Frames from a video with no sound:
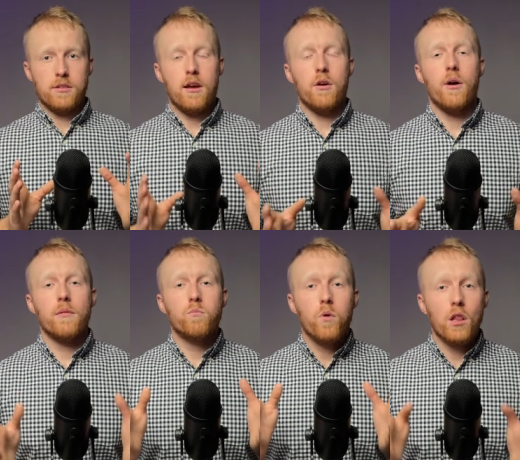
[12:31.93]
So
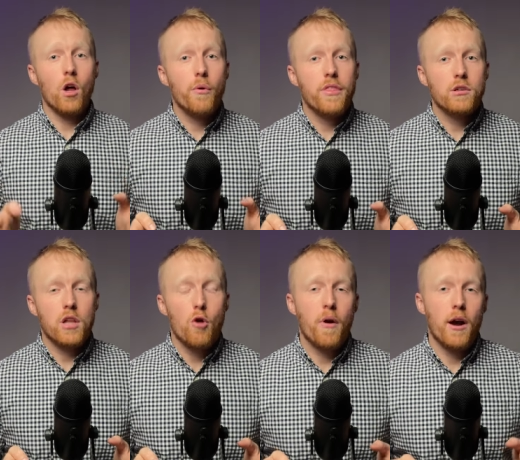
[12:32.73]
uh, along with those
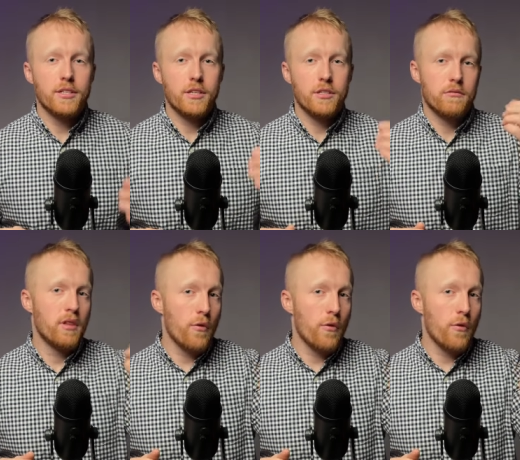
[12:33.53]
low prices, low